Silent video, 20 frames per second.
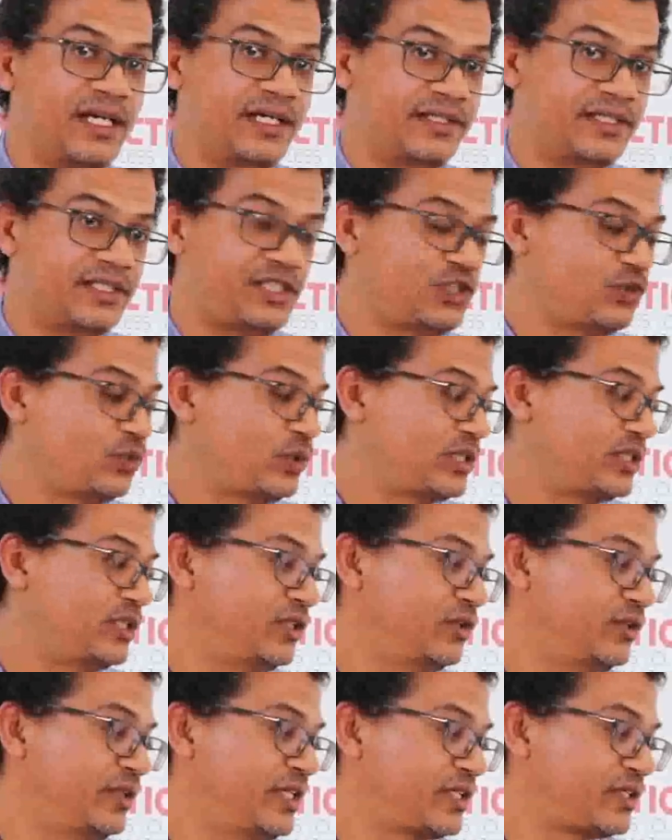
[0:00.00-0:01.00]
And this is what
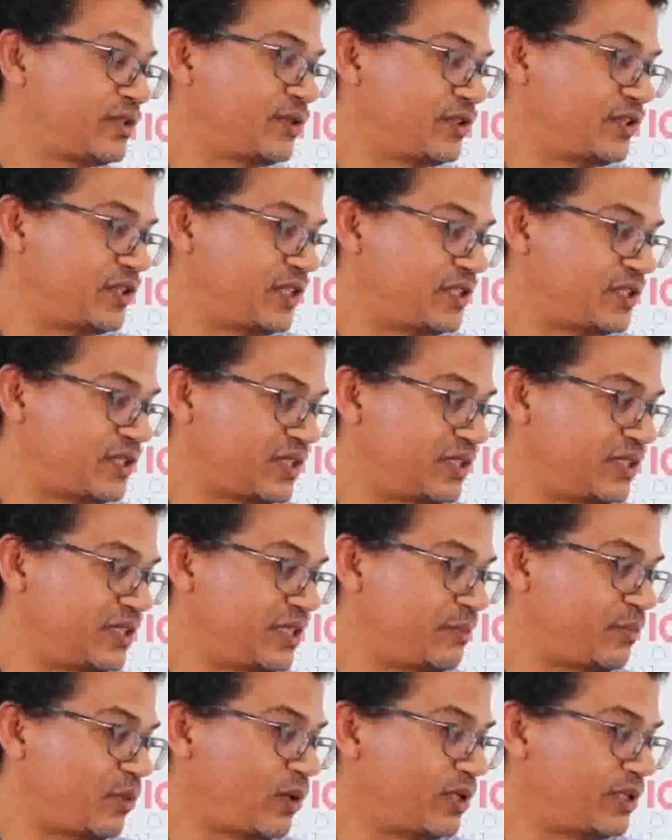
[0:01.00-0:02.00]
UNESCO says in
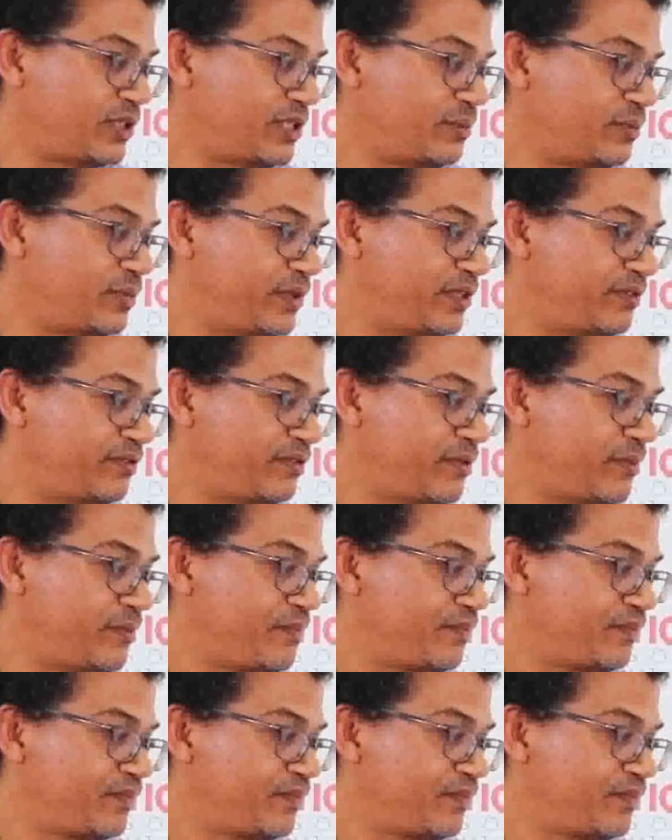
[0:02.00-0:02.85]
their policy brief.